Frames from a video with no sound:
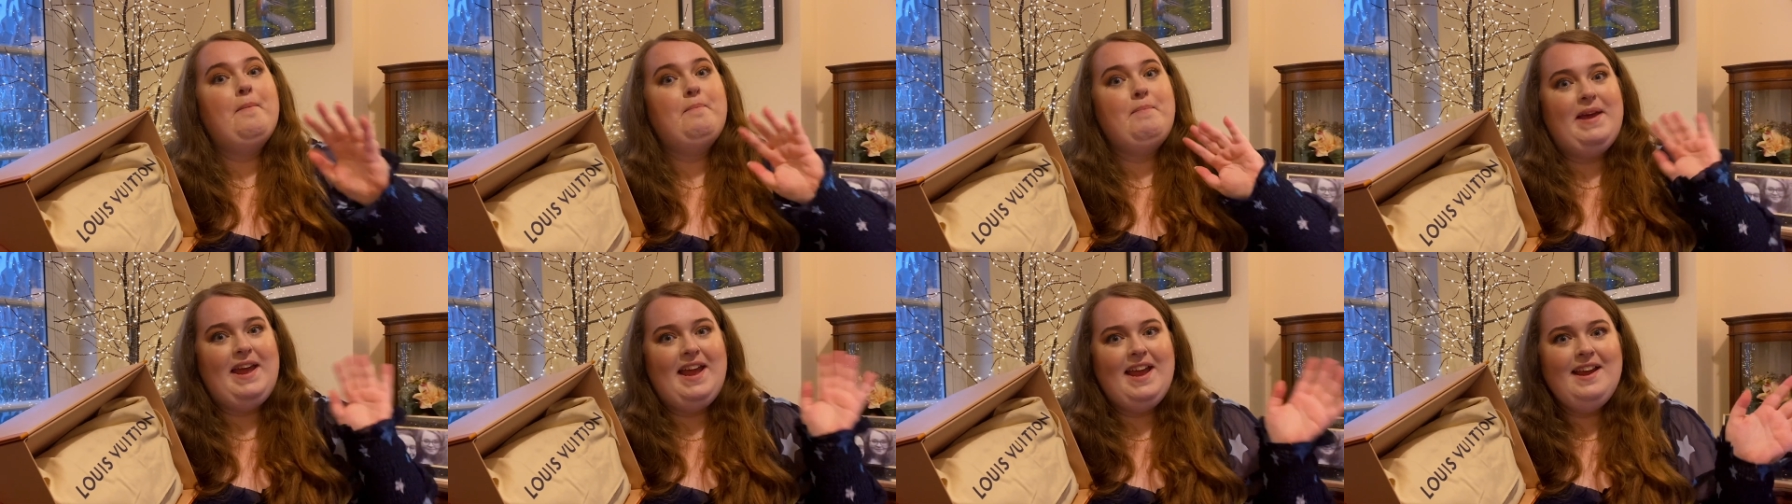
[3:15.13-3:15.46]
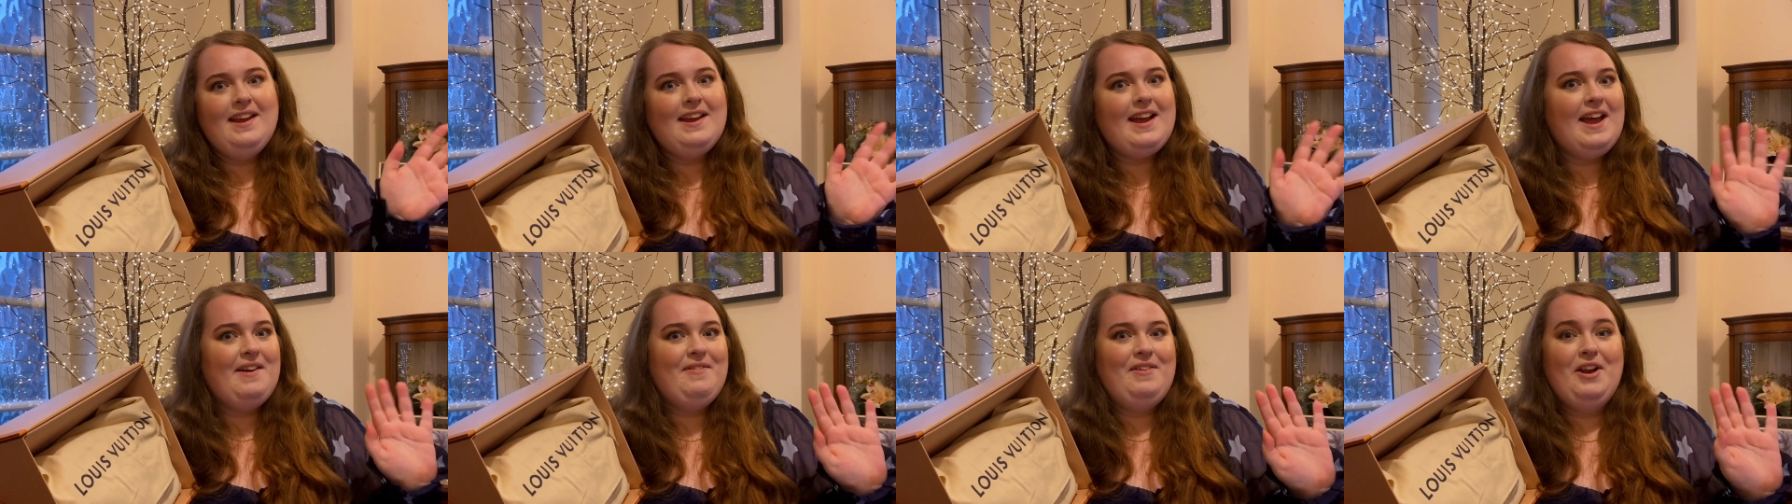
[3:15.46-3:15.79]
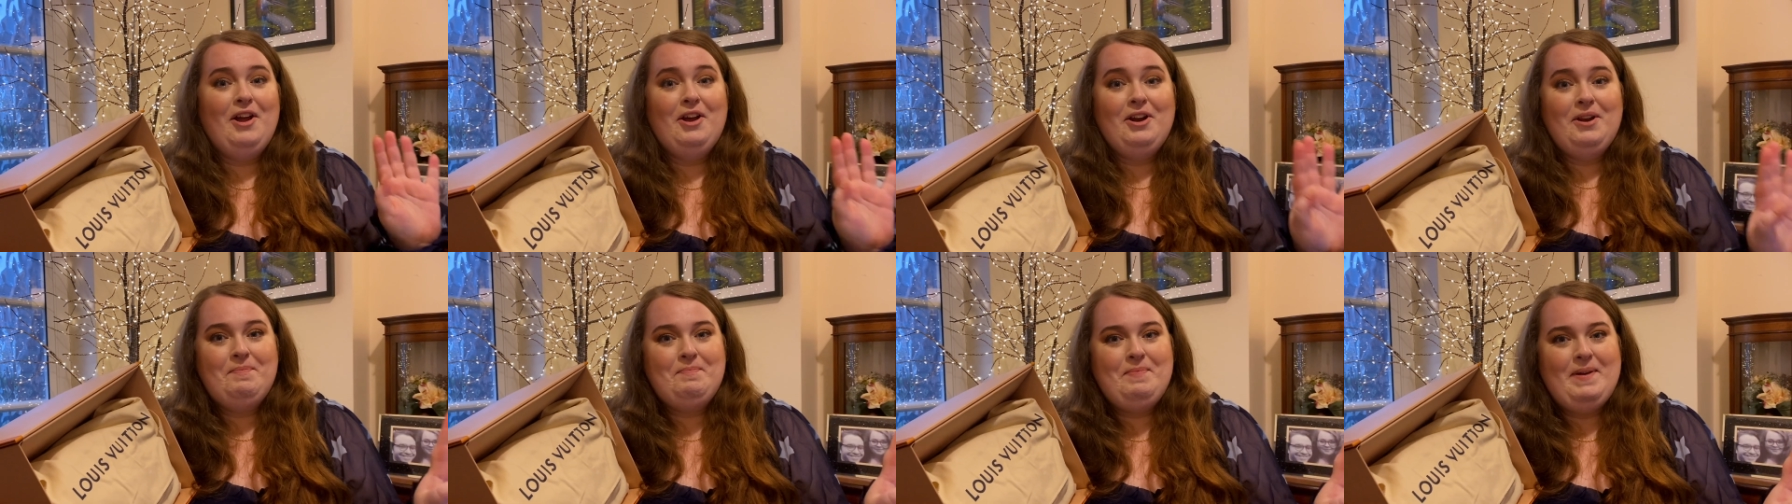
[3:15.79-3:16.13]
pink I have a
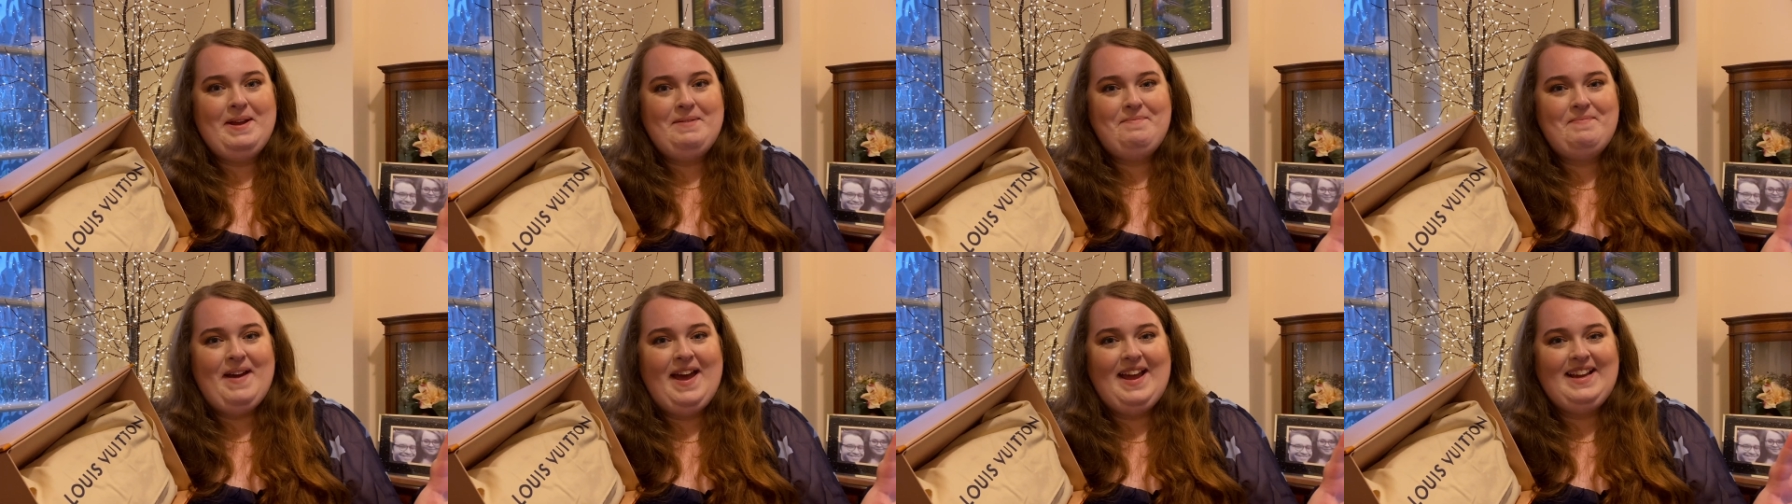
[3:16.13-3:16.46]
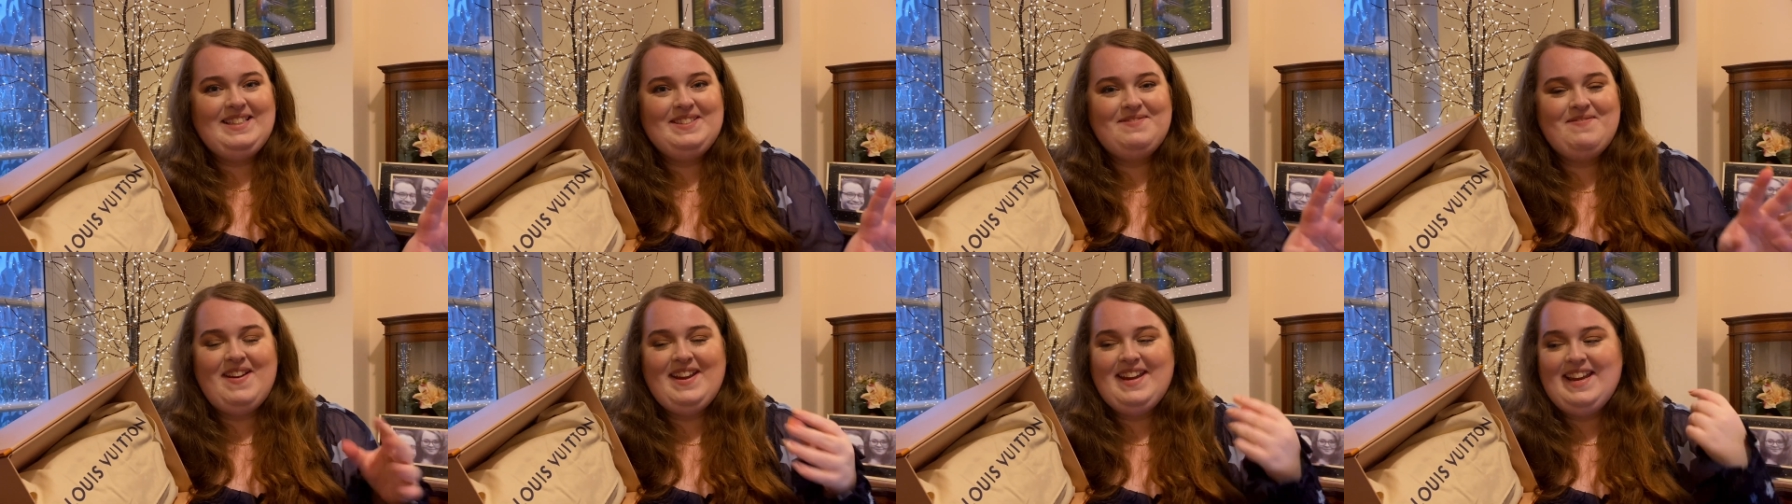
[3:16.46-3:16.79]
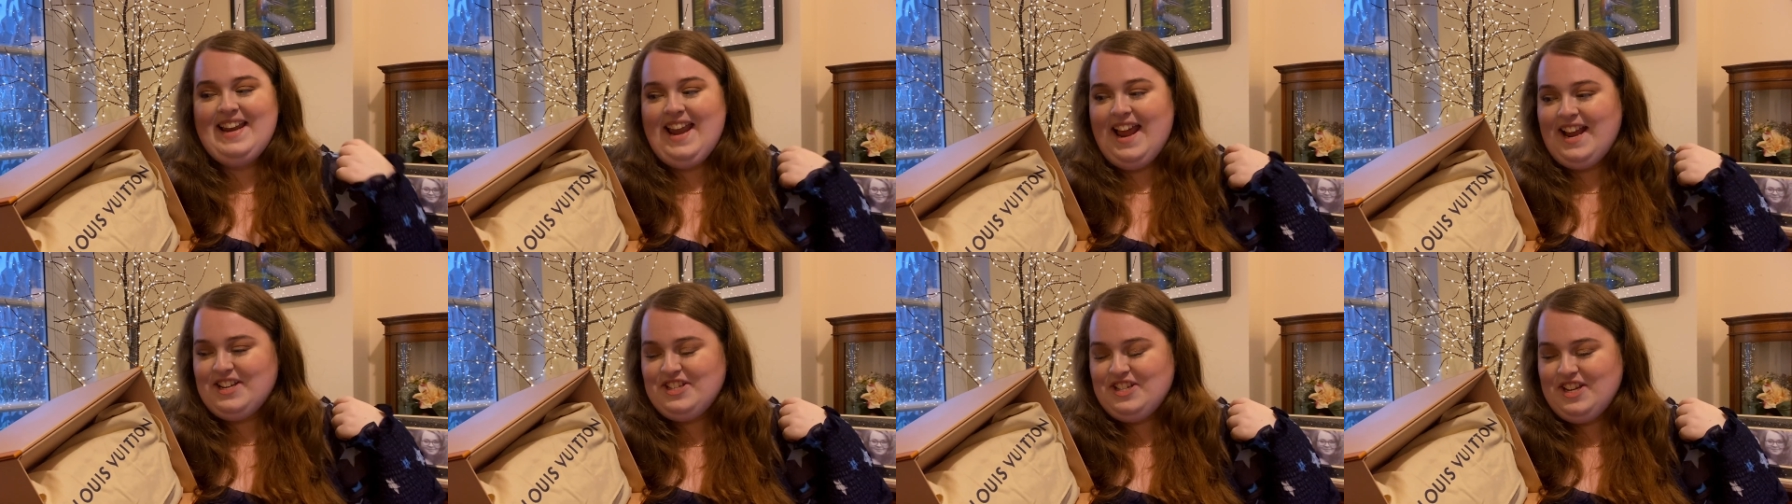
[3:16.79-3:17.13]
lot of pink bags in my
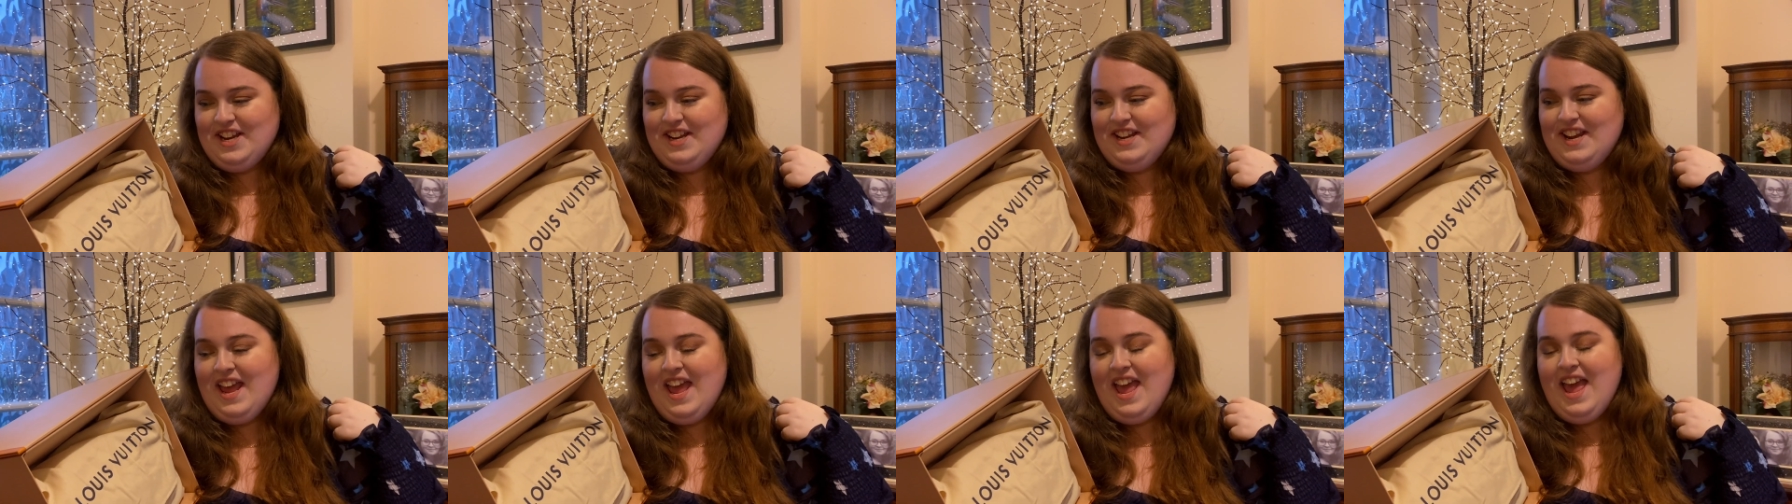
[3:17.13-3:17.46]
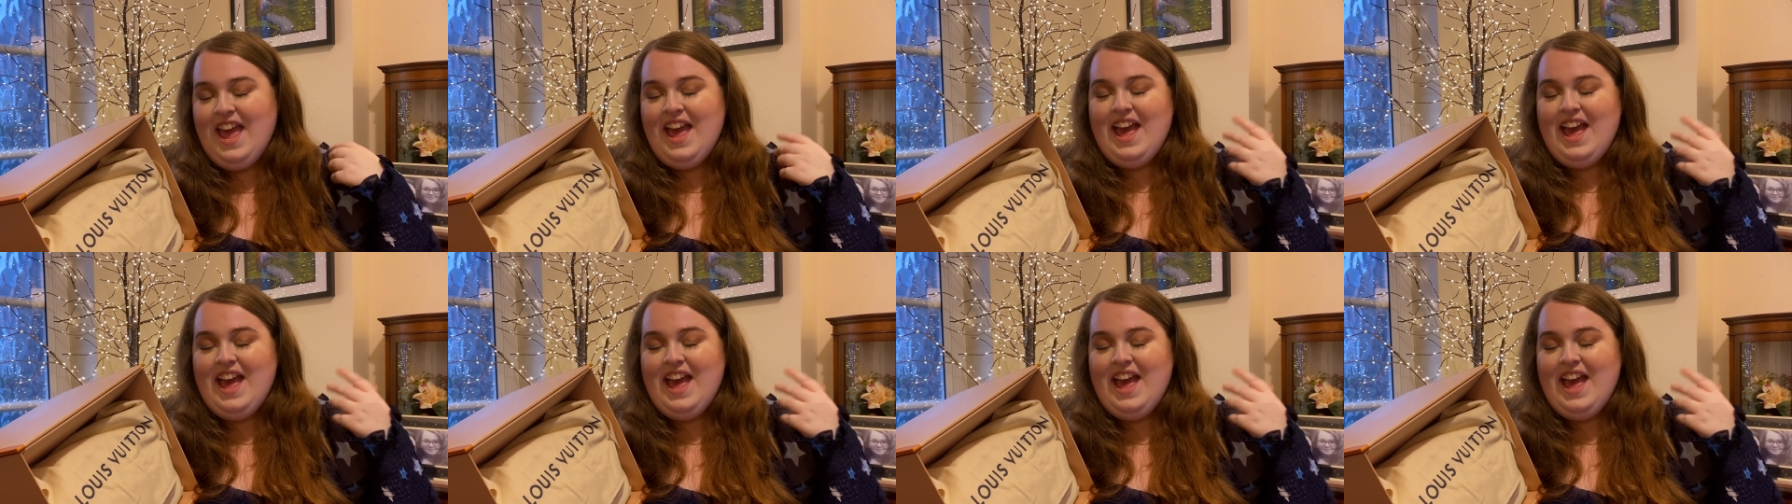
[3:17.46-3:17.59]
collection